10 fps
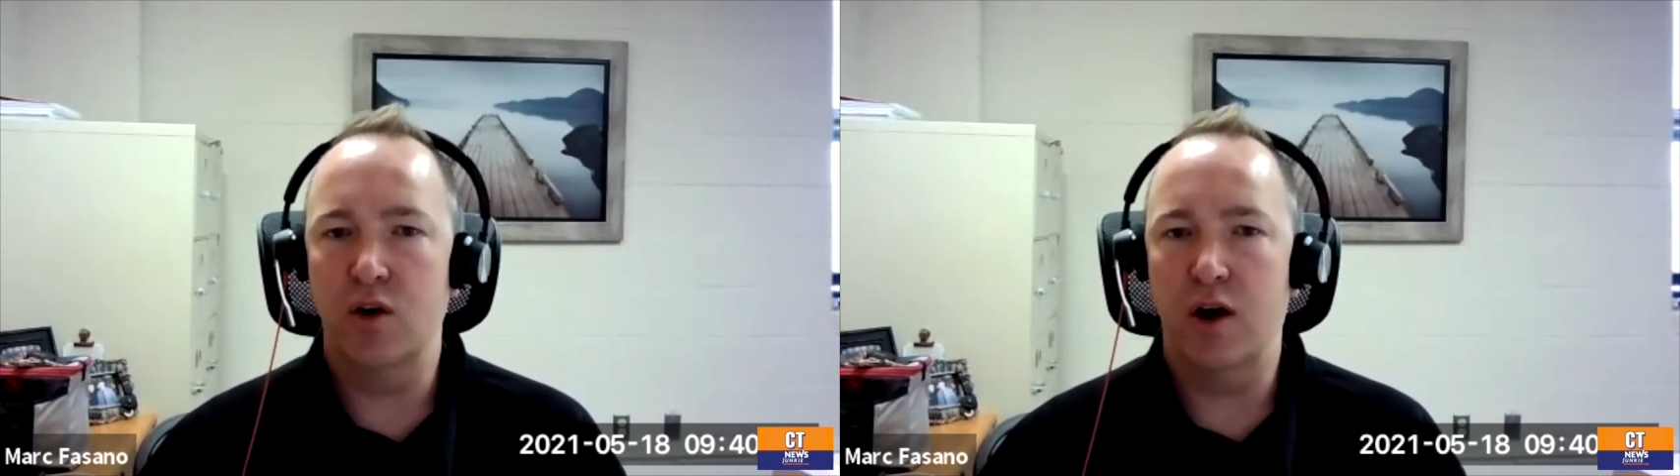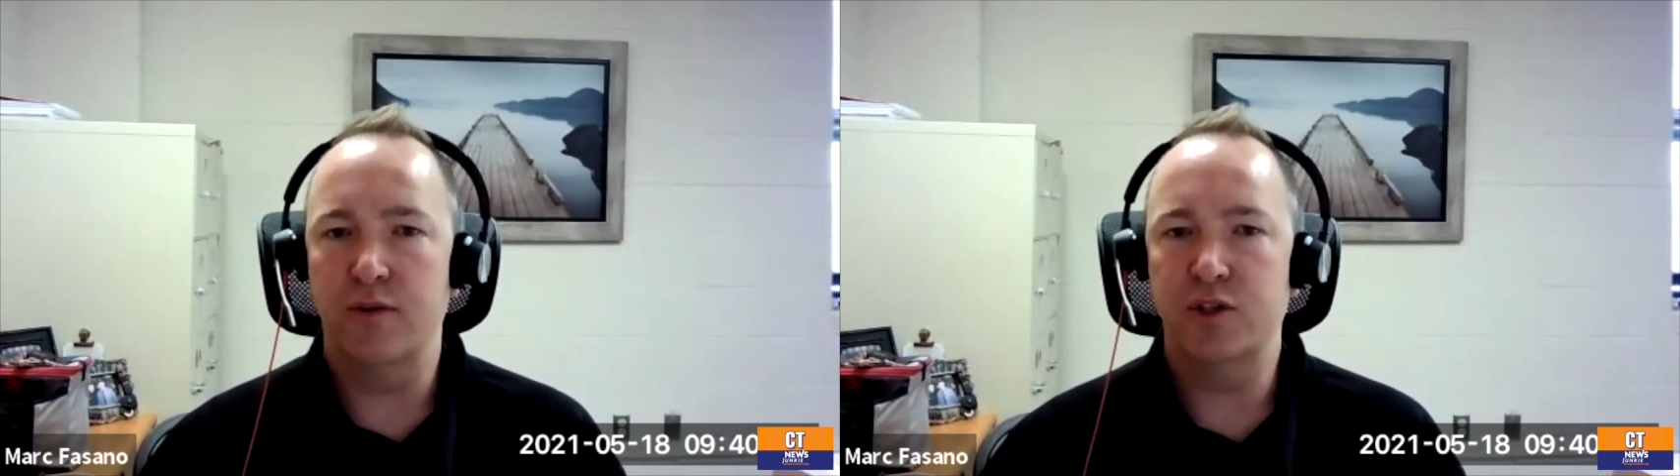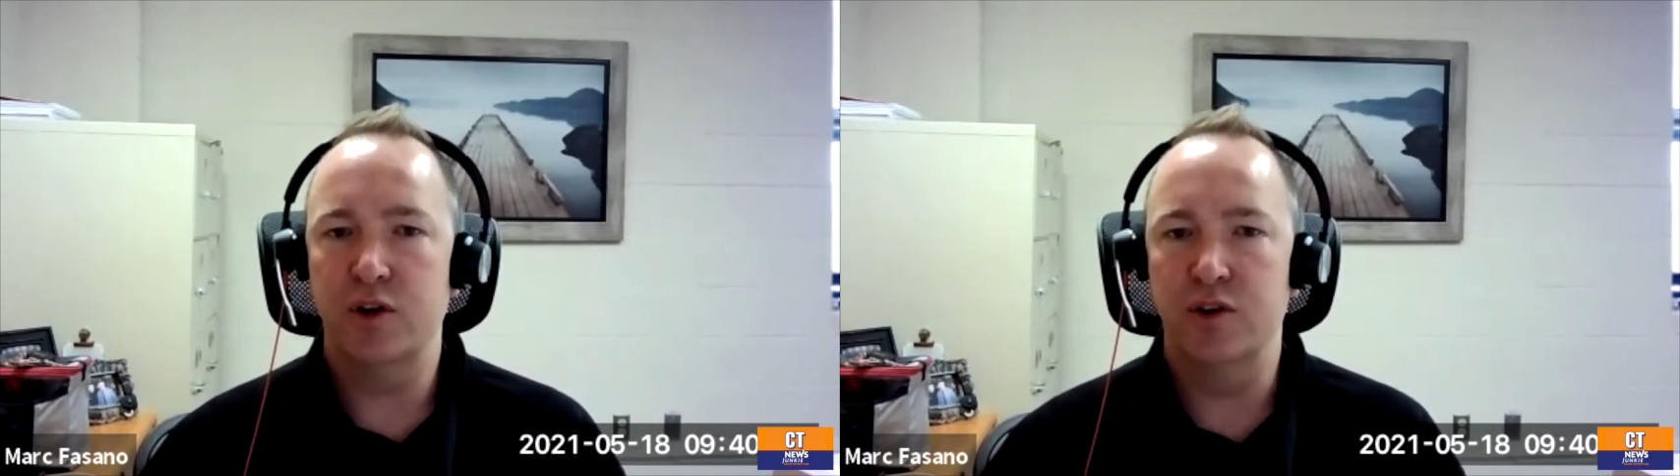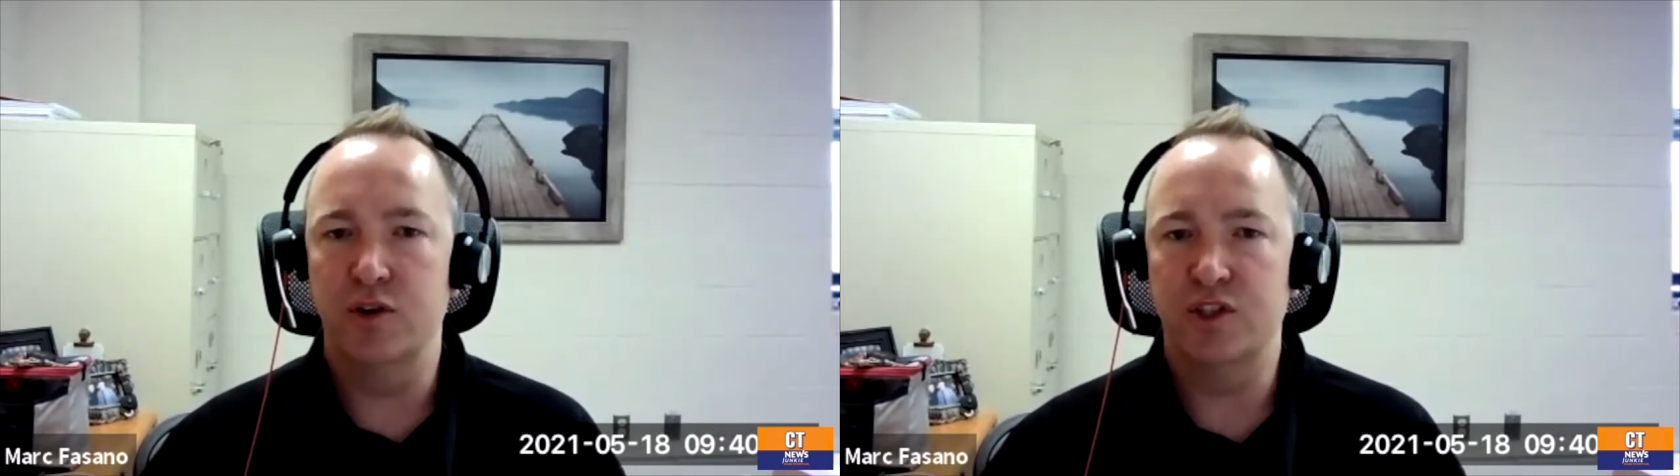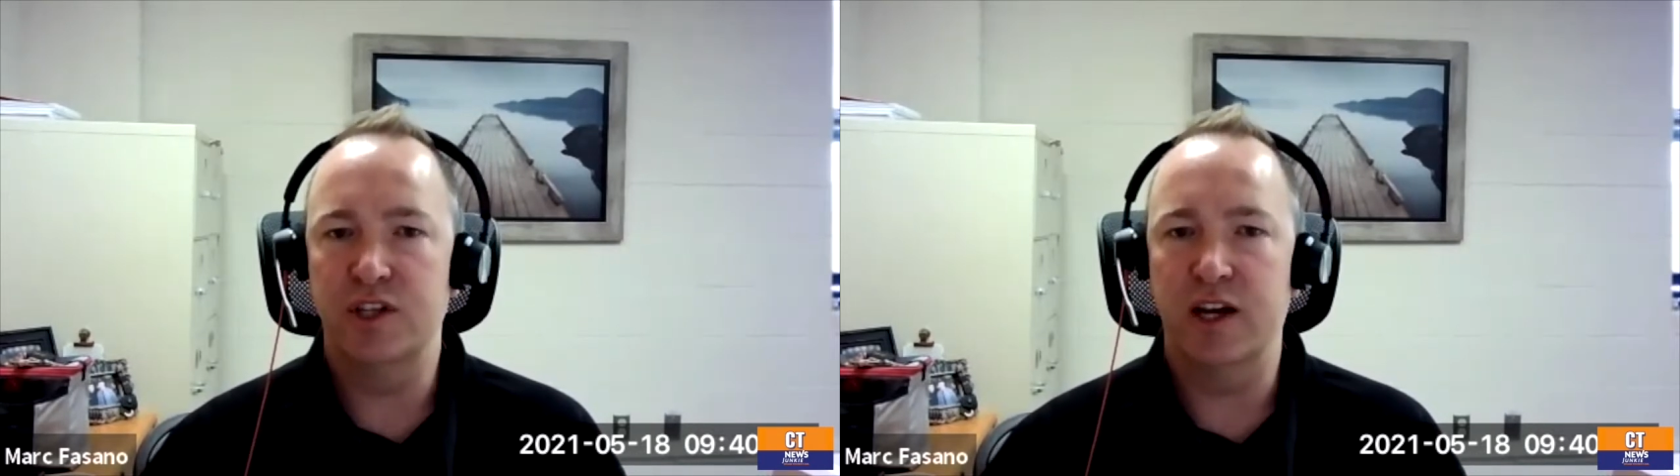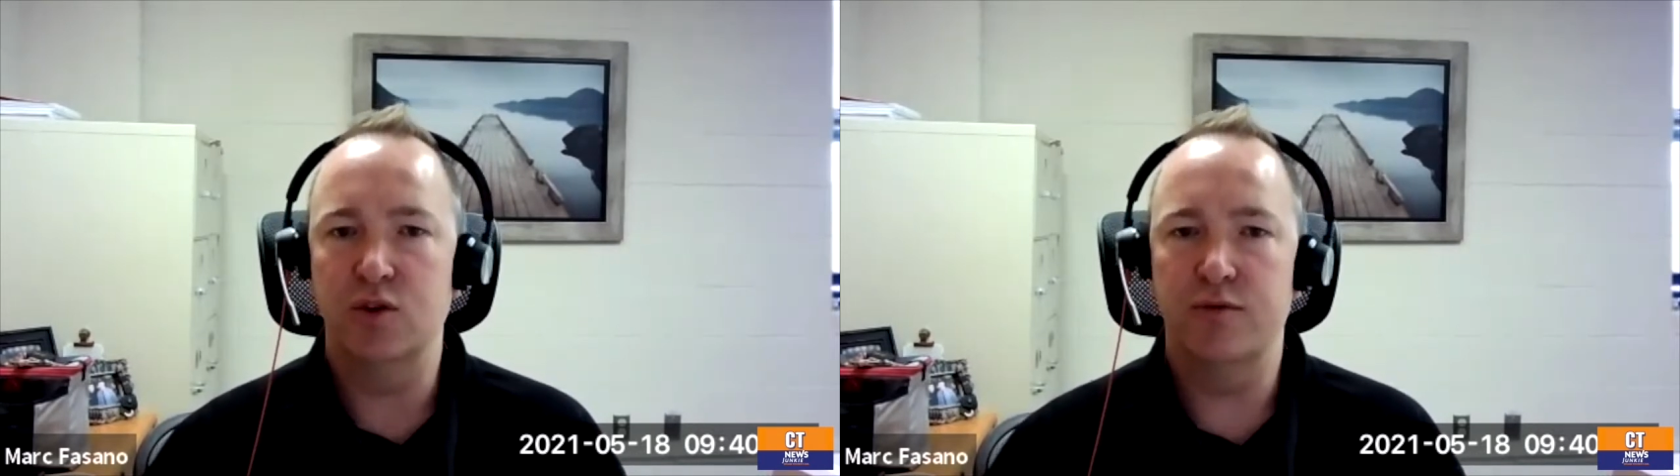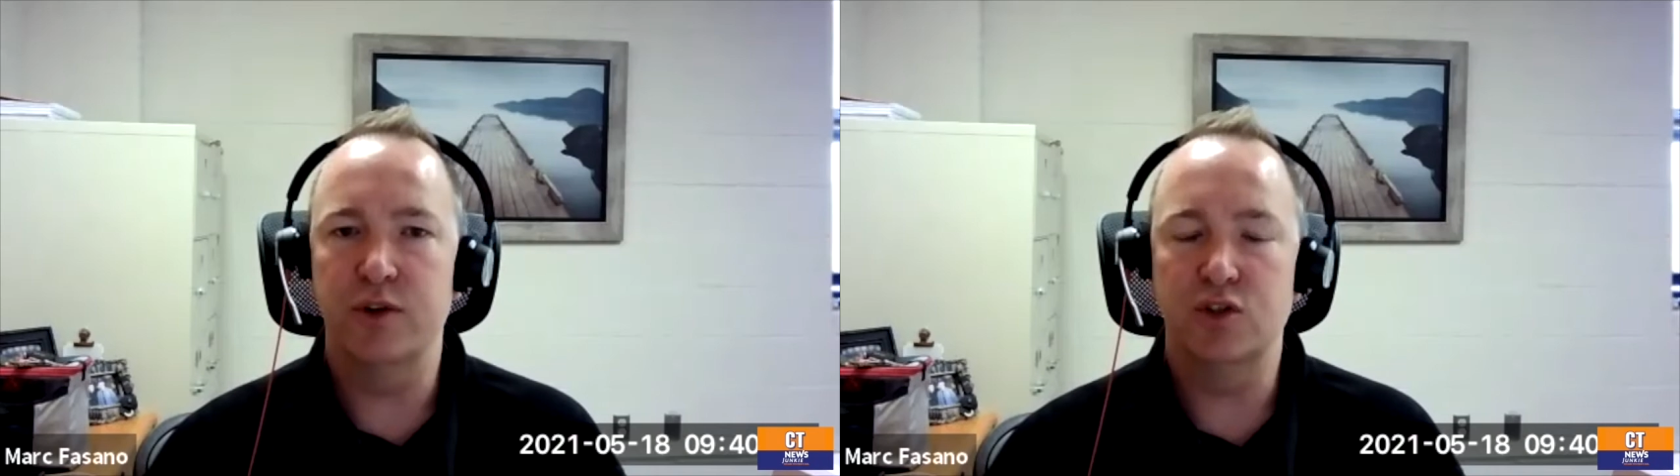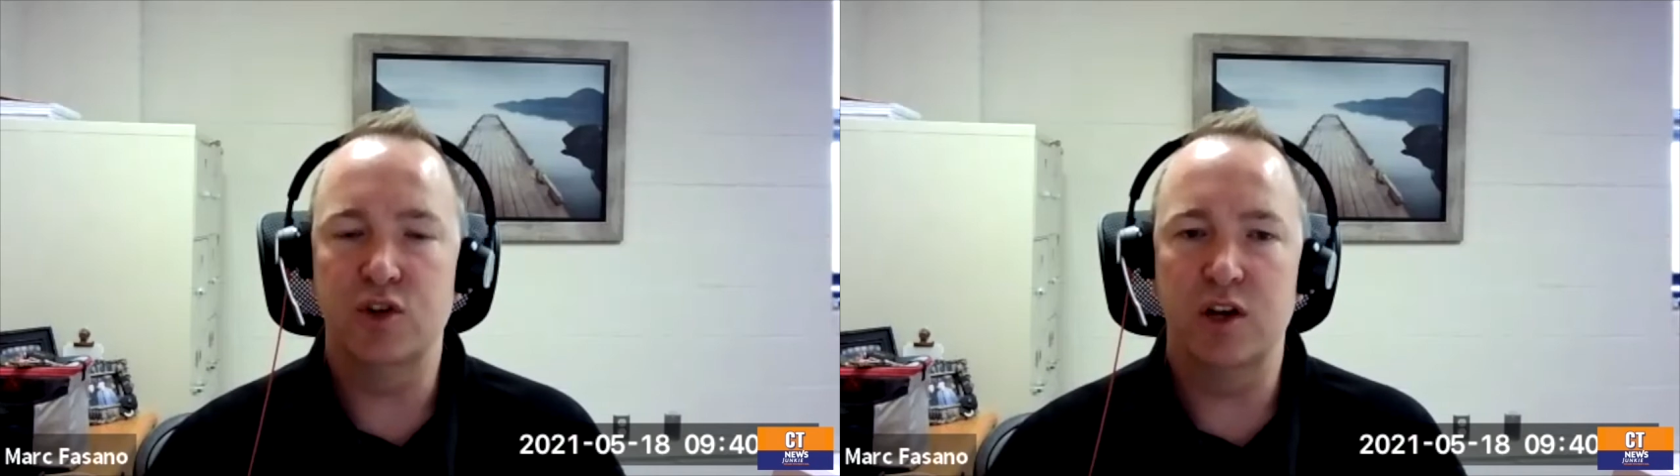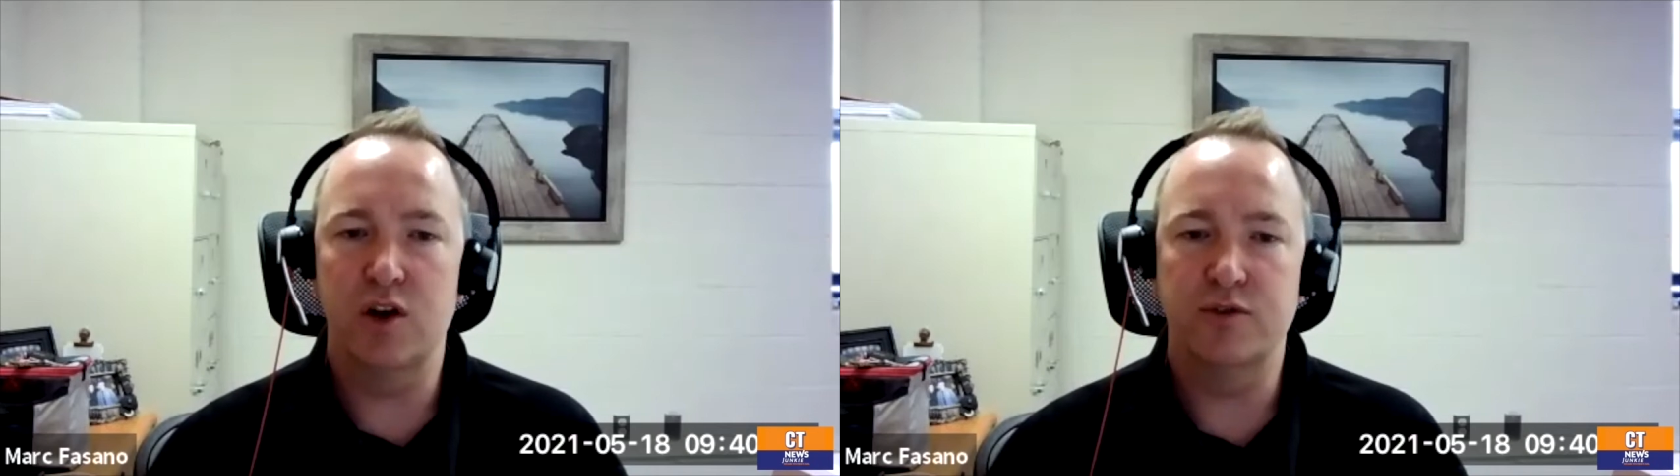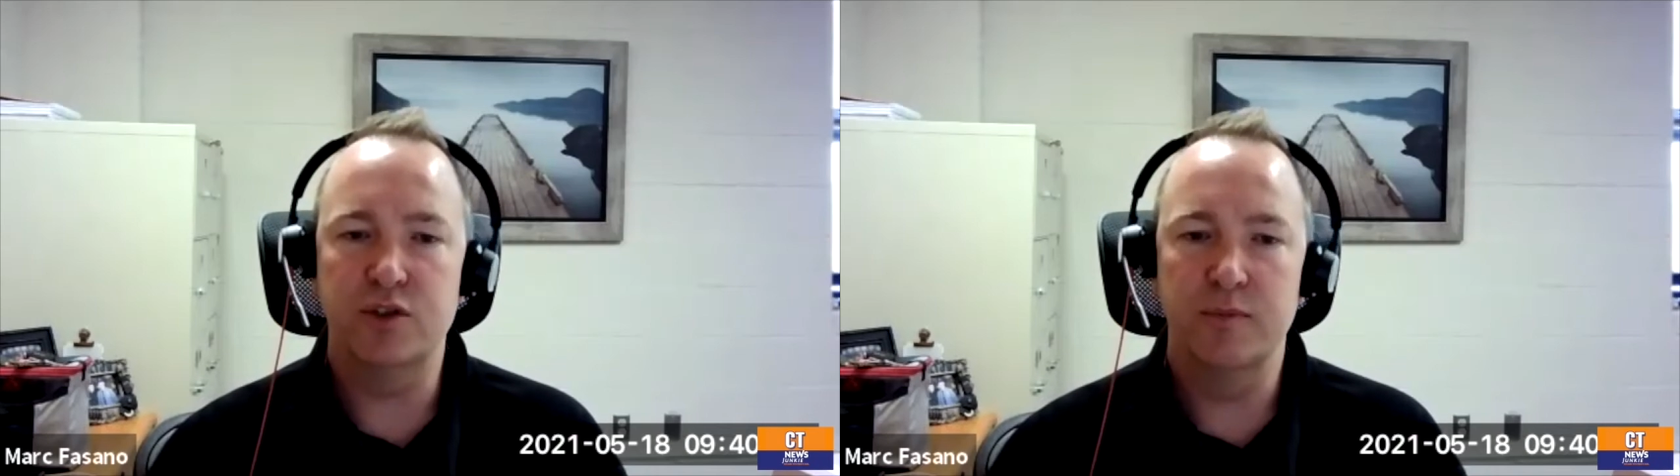officer and they're assigned to a field training
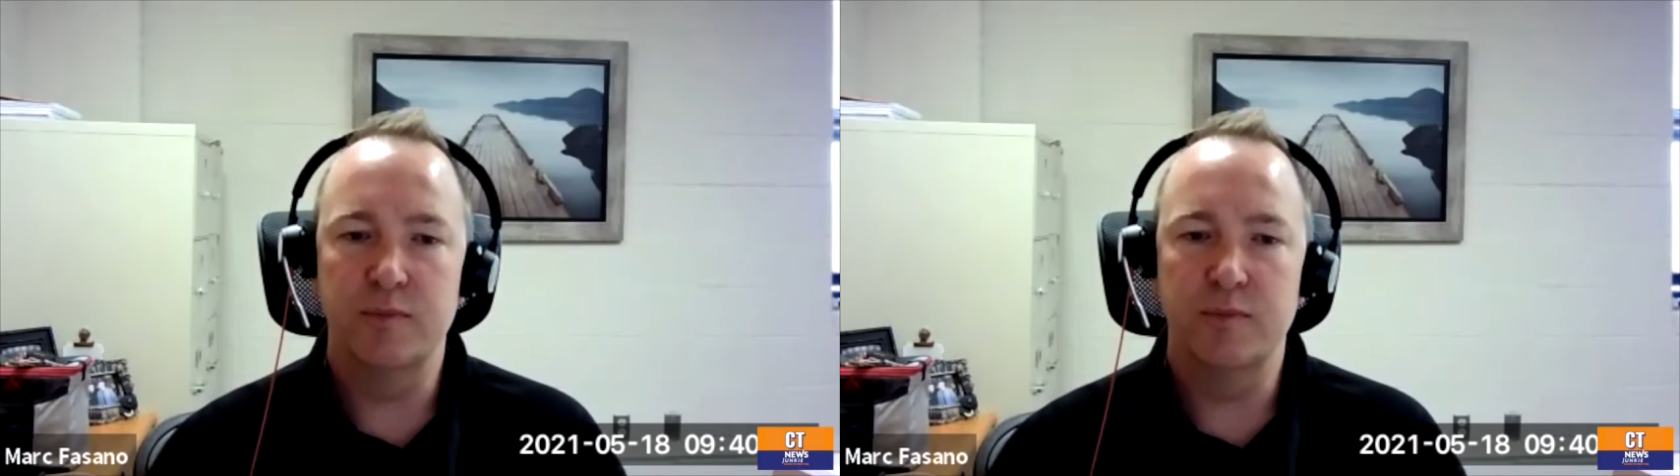officer,